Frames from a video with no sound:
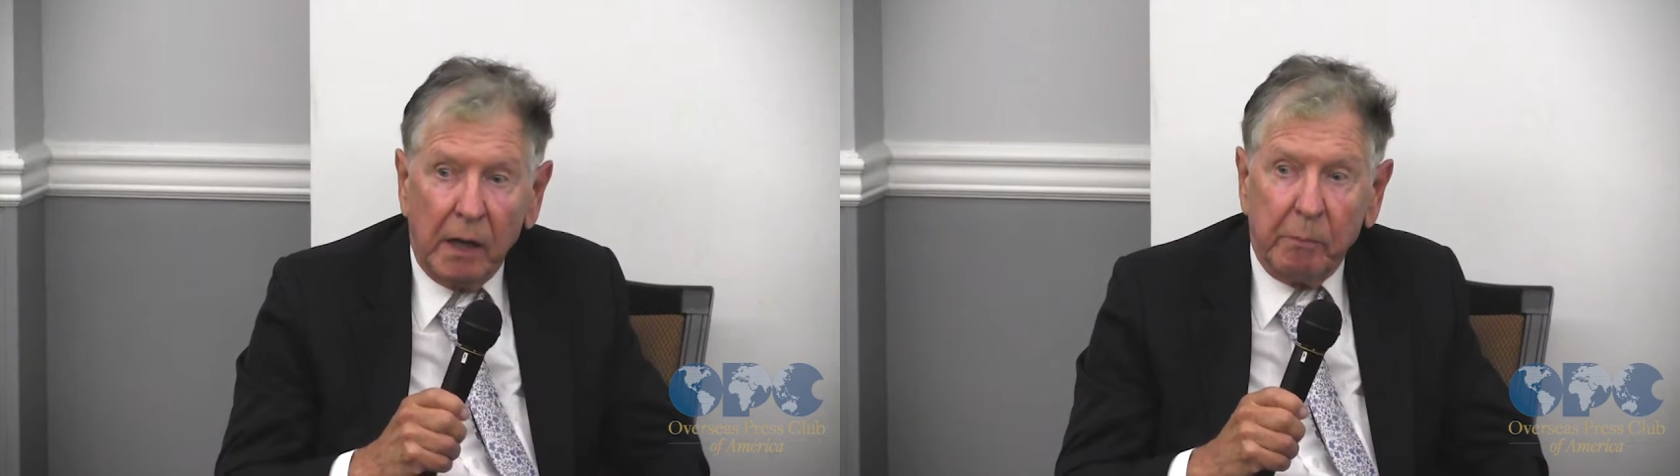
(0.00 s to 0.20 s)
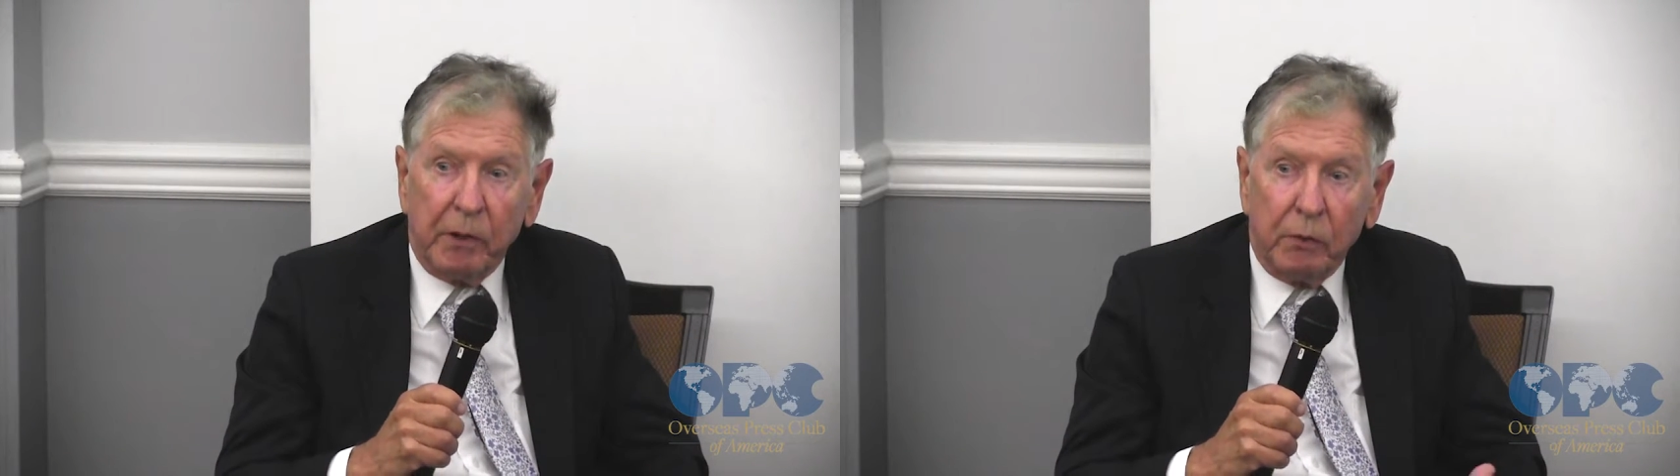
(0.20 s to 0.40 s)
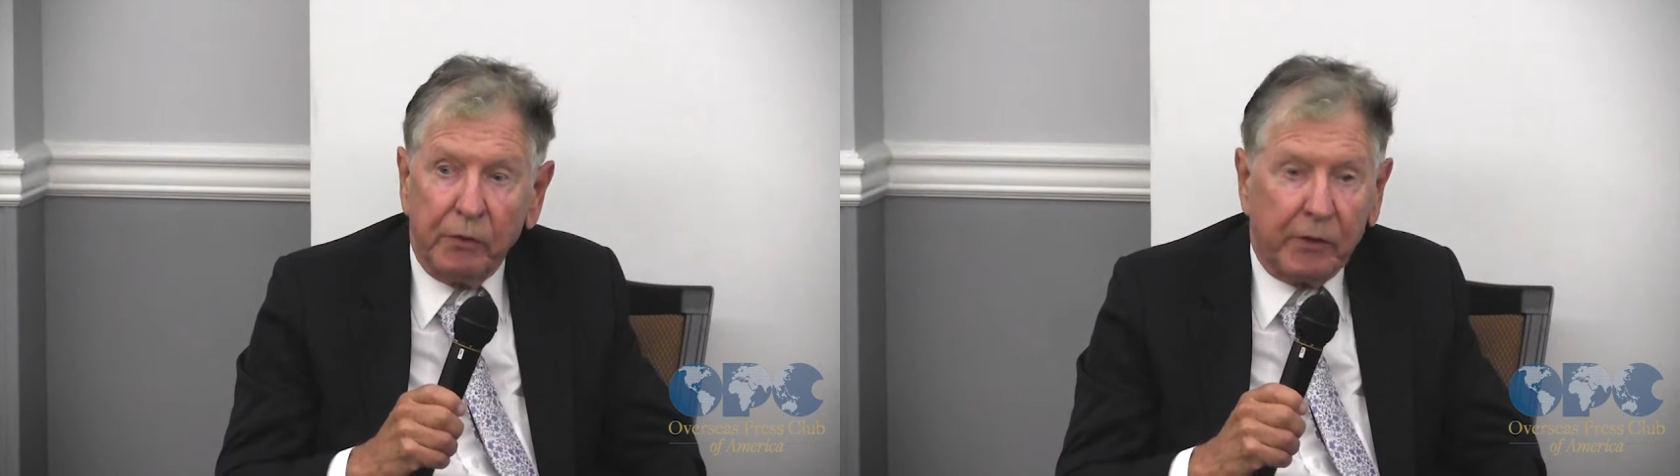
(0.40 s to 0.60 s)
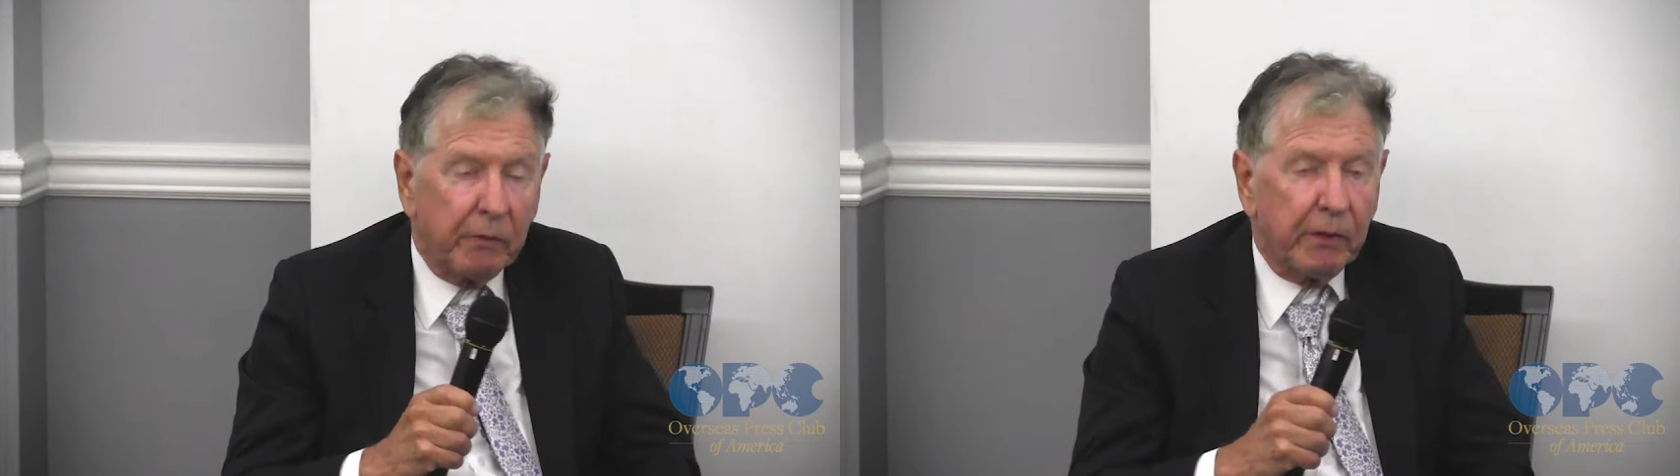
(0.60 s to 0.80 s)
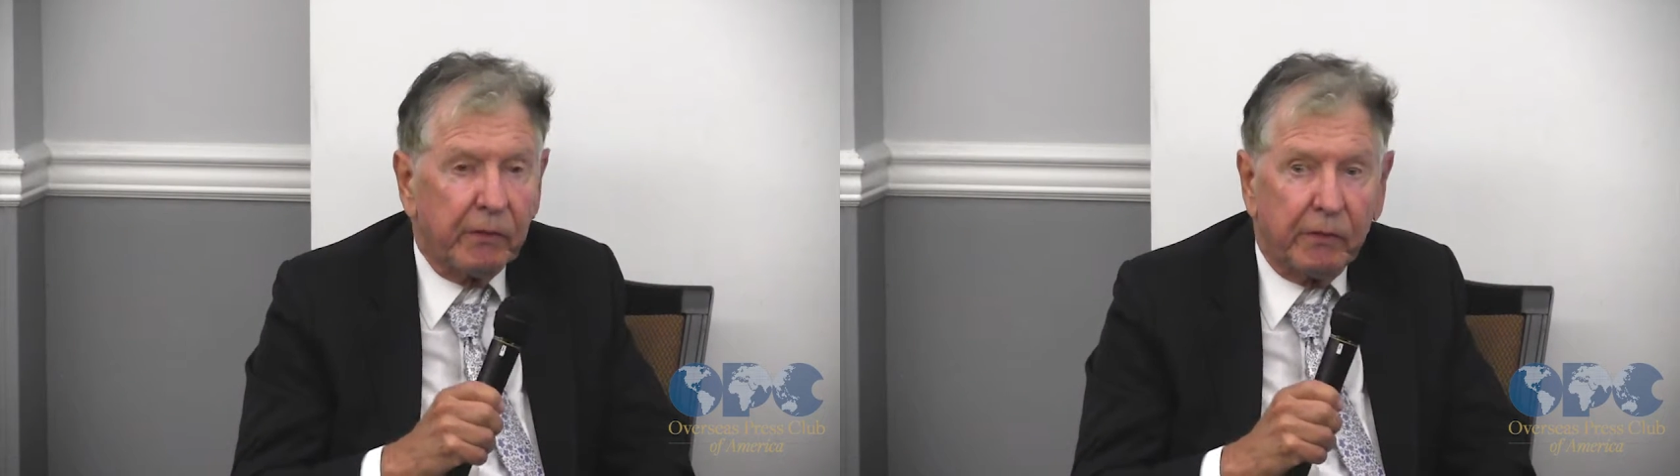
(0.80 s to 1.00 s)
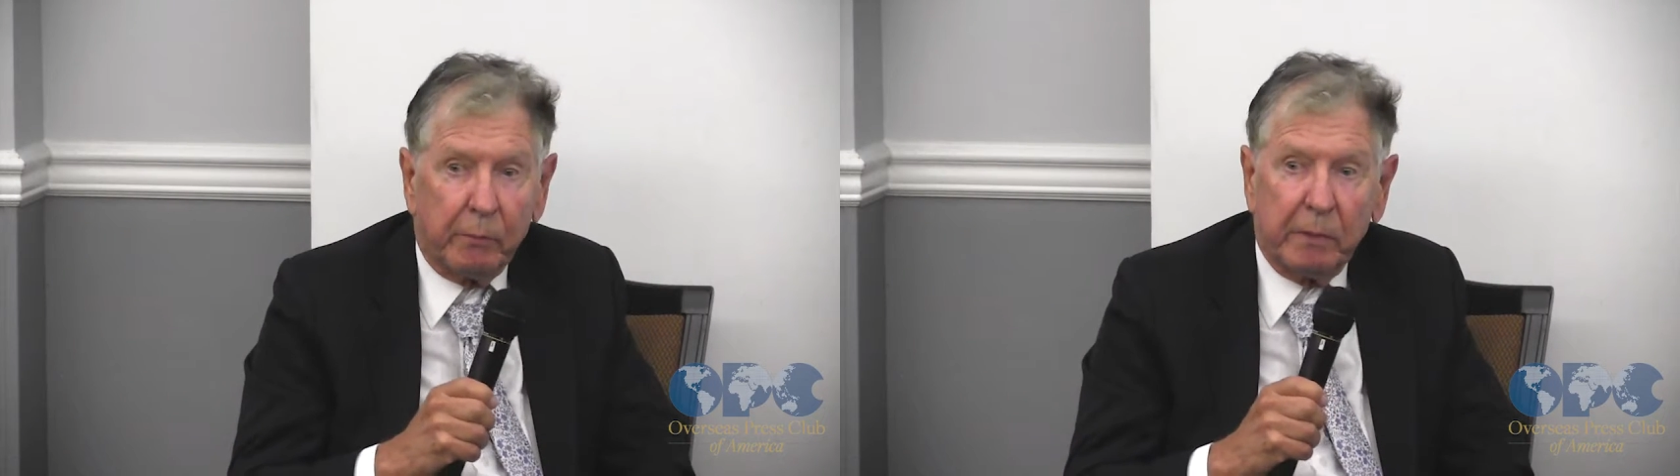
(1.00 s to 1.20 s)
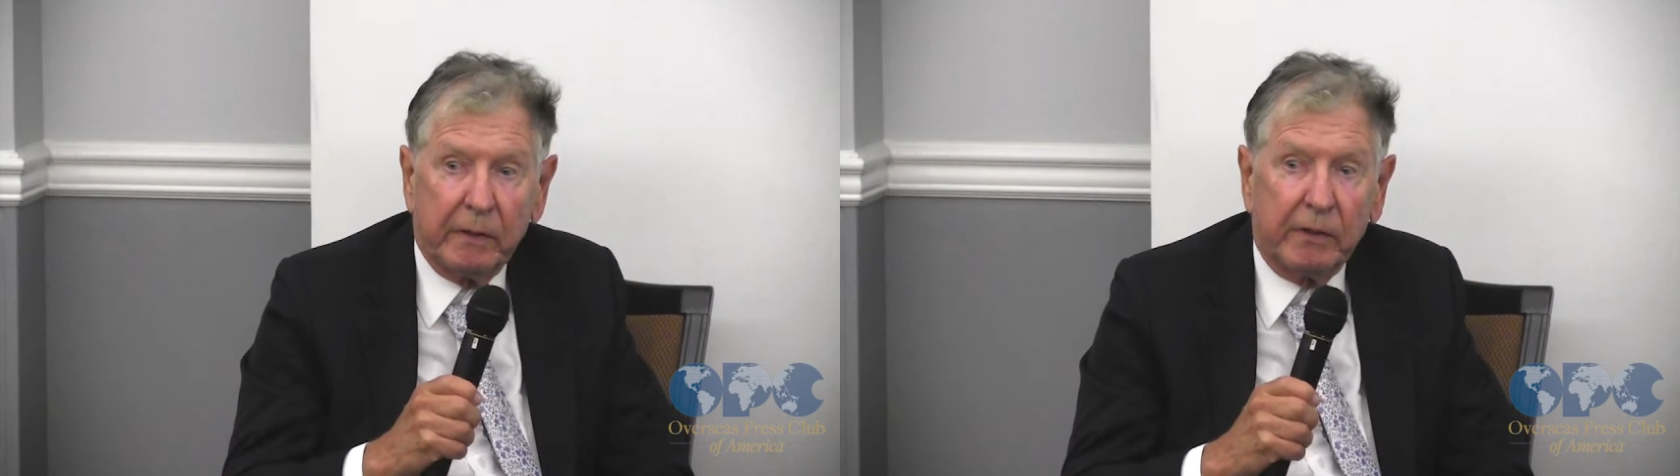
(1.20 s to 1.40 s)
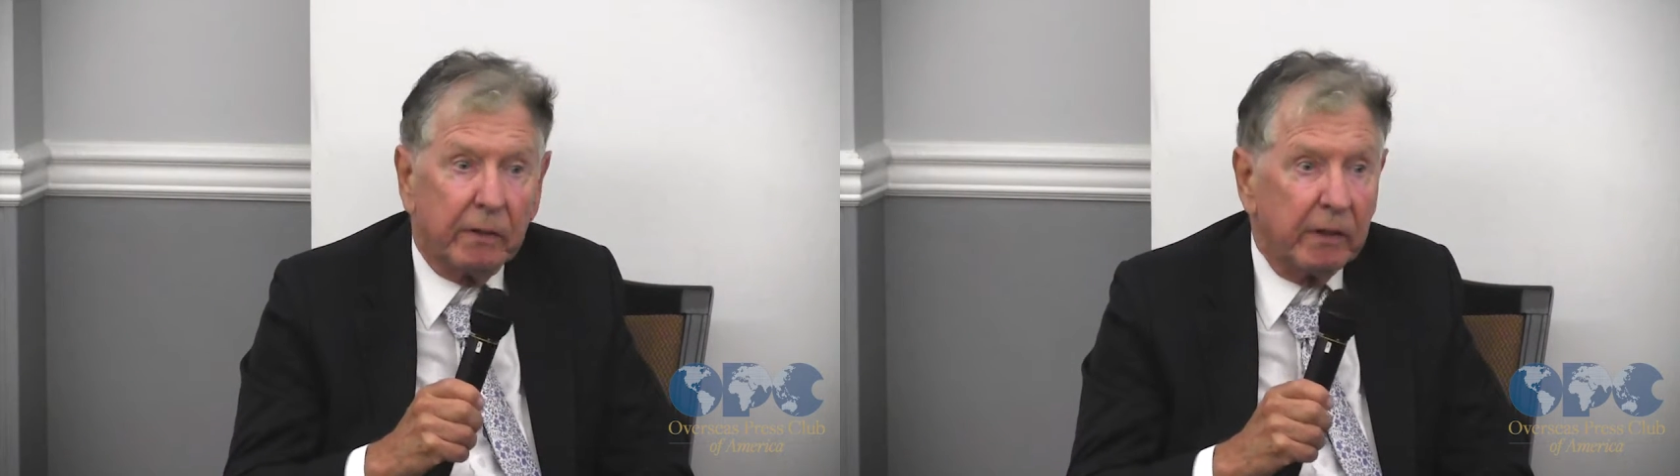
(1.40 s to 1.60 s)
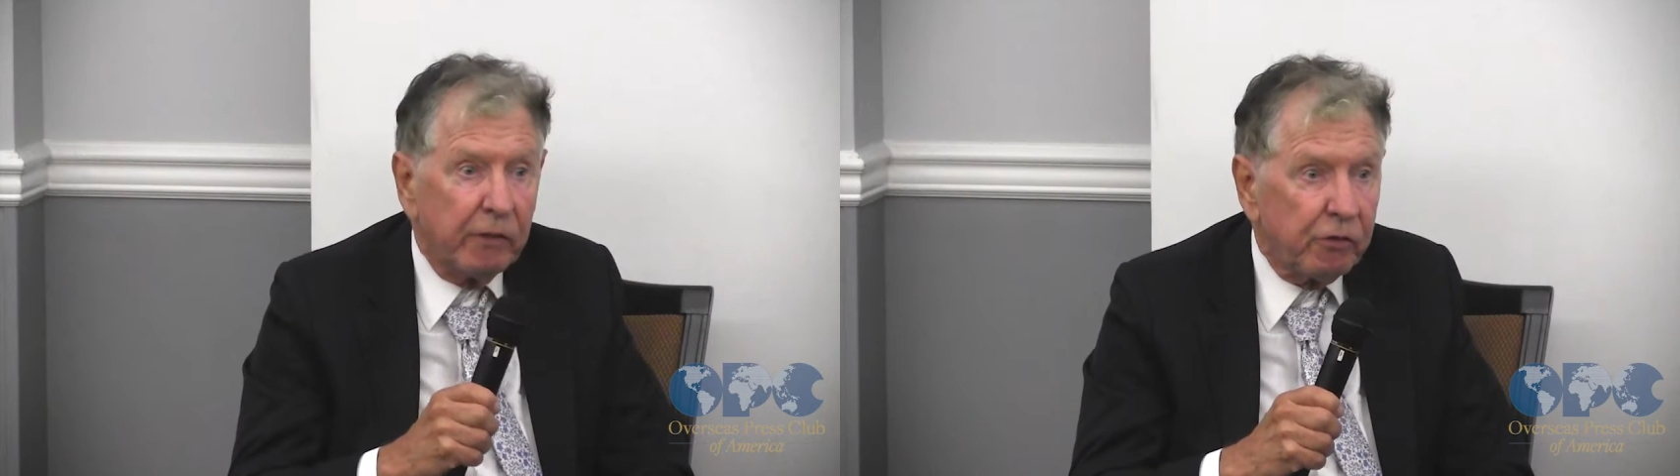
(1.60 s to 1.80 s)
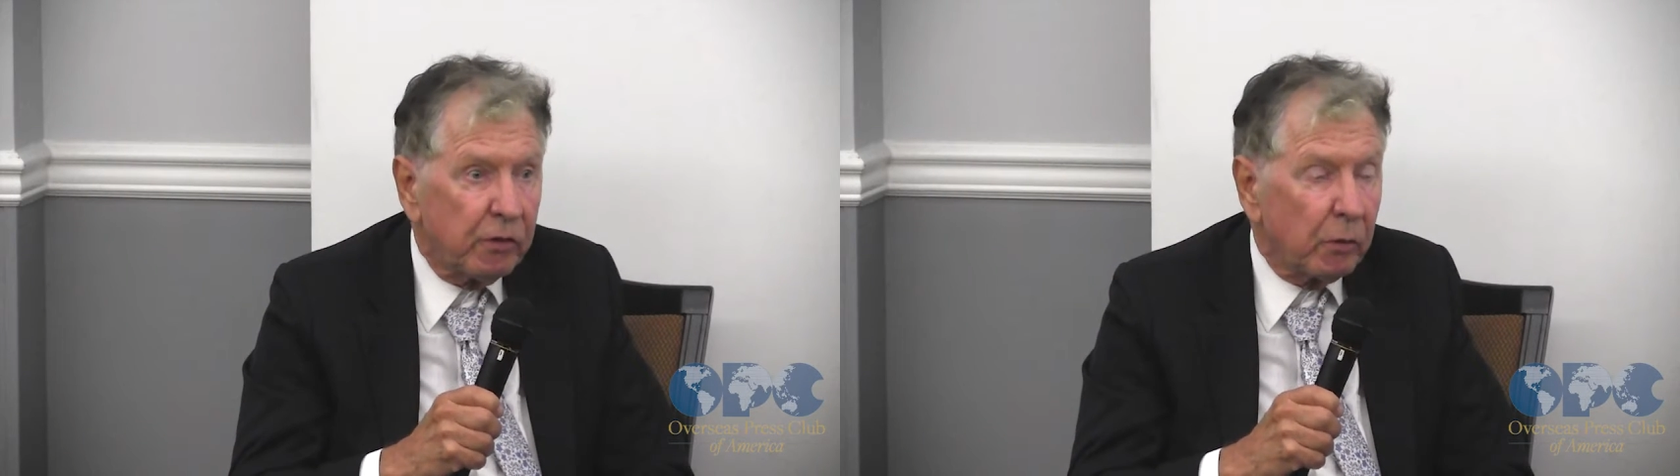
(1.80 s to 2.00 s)
But also, this is a political
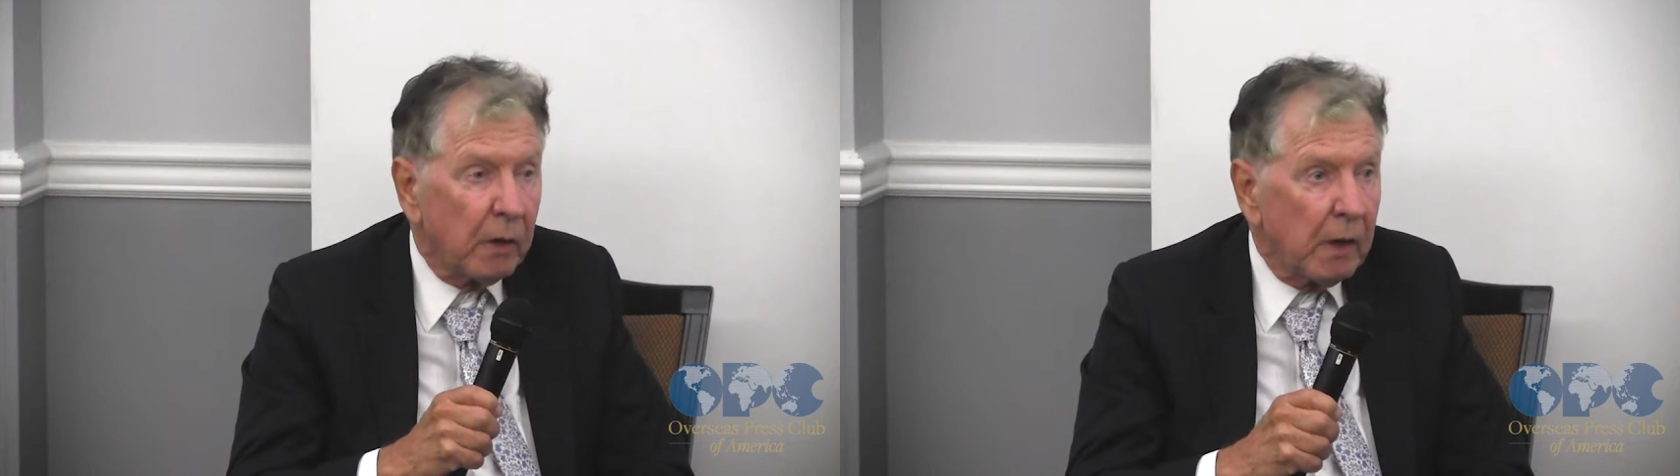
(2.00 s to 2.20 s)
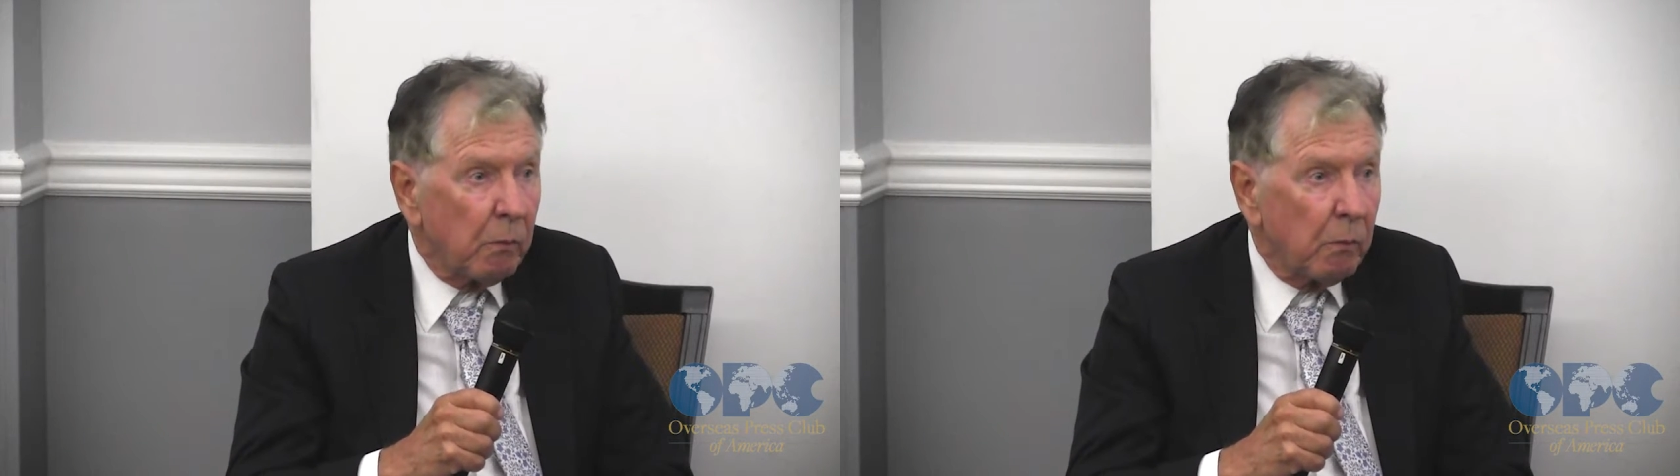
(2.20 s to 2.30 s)
issue.